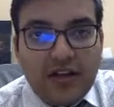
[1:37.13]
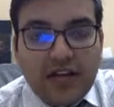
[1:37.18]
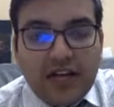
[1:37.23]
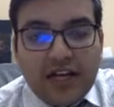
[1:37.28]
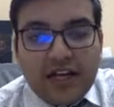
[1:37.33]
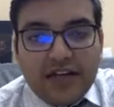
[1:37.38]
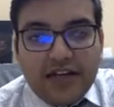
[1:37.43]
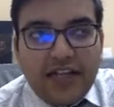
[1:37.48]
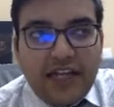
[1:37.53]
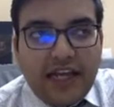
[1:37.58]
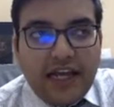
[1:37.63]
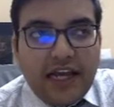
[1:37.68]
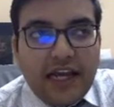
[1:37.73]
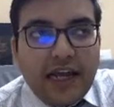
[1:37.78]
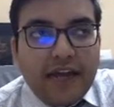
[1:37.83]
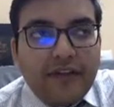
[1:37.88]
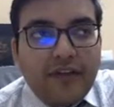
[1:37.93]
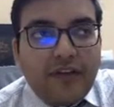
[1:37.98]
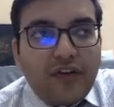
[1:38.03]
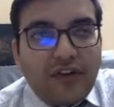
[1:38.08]
See,
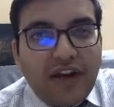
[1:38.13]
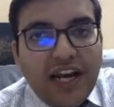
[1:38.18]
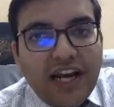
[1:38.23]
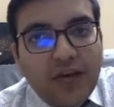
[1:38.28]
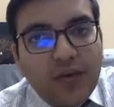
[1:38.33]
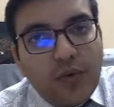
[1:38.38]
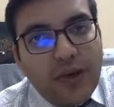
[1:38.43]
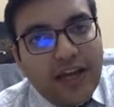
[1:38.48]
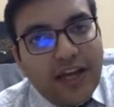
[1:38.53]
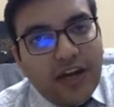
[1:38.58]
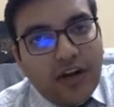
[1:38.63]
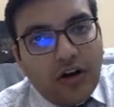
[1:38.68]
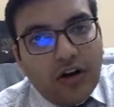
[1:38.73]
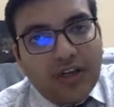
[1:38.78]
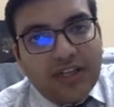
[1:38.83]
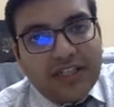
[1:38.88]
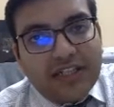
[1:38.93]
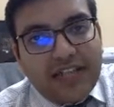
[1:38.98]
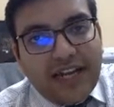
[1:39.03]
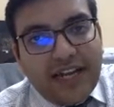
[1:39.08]
the rate we cannot
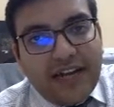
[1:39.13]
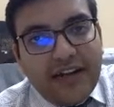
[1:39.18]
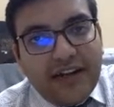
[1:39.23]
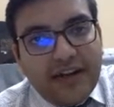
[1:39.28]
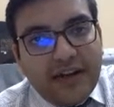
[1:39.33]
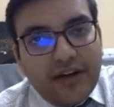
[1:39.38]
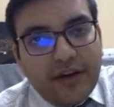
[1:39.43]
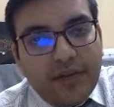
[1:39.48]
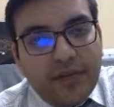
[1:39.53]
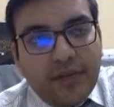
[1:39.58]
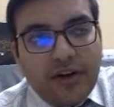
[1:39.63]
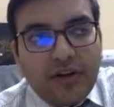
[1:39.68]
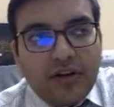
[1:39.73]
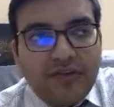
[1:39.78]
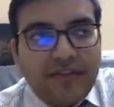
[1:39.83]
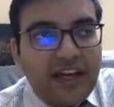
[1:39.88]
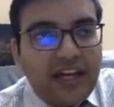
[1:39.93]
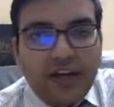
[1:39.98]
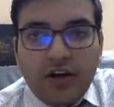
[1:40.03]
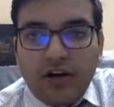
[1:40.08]
decide here, because we
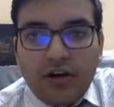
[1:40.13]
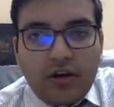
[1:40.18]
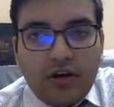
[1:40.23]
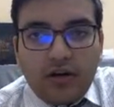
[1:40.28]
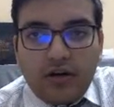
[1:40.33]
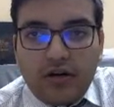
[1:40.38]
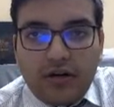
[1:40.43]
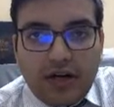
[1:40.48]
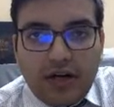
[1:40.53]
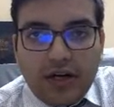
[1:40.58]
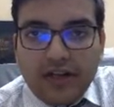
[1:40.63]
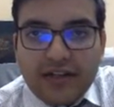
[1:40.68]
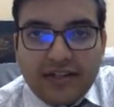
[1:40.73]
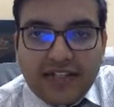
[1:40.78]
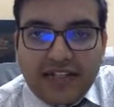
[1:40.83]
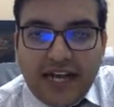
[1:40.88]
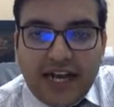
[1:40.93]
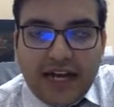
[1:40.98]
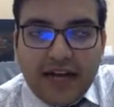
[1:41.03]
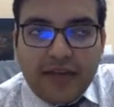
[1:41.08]
cannot
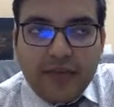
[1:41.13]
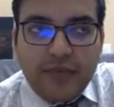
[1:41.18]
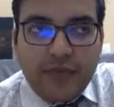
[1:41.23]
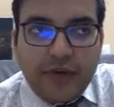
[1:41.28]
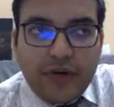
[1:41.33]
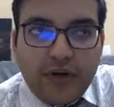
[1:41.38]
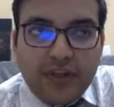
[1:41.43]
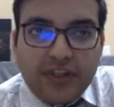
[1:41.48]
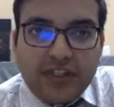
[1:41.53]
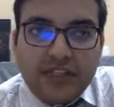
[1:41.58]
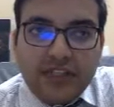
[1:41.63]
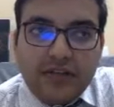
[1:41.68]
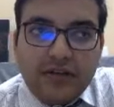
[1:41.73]
understand, because